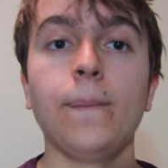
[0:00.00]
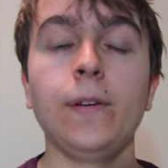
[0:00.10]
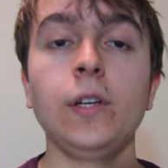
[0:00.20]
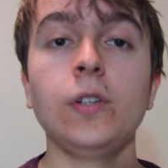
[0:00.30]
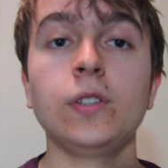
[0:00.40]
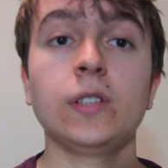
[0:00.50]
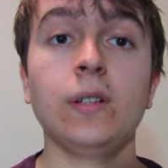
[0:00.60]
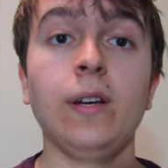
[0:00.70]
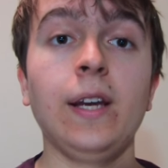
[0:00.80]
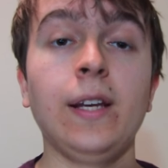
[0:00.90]
Use it
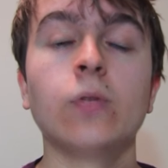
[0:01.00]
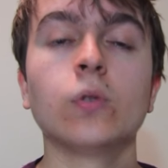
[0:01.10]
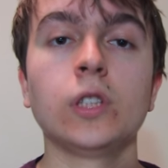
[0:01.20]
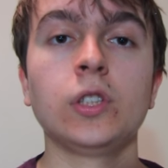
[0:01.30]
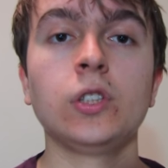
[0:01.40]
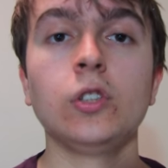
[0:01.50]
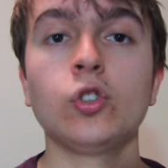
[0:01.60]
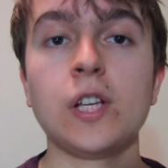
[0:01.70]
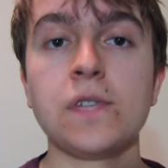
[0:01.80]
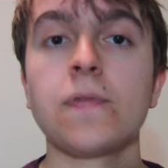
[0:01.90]
in order to
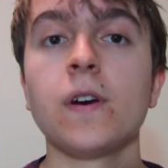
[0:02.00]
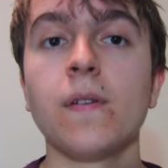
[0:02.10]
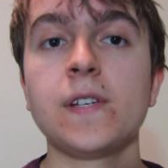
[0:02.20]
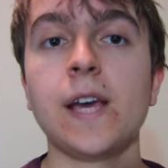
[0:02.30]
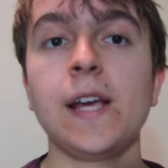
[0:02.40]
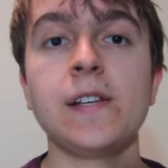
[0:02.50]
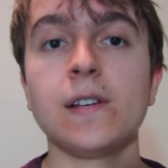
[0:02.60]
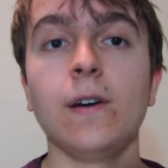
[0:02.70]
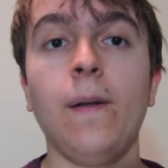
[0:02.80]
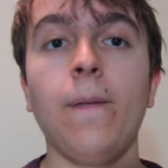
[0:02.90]
transfer the
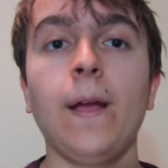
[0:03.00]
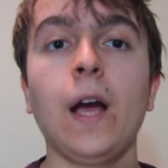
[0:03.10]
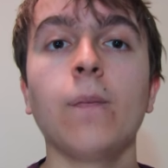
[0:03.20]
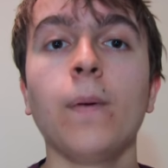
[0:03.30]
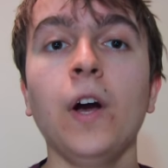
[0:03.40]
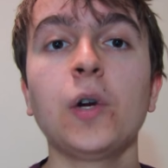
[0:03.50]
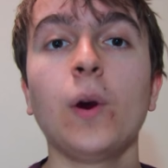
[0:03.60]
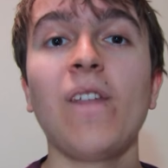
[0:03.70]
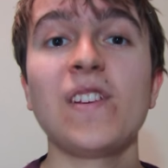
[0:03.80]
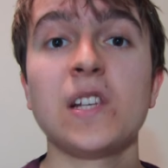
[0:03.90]
data. Now,
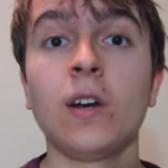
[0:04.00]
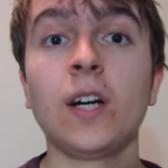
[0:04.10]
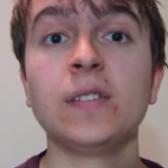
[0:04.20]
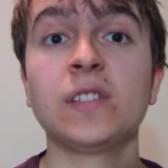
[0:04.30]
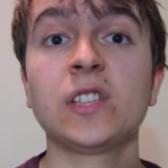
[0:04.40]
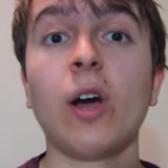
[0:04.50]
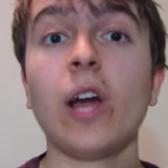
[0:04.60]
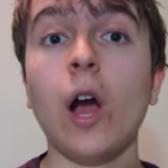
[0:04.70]
microwave is line of sight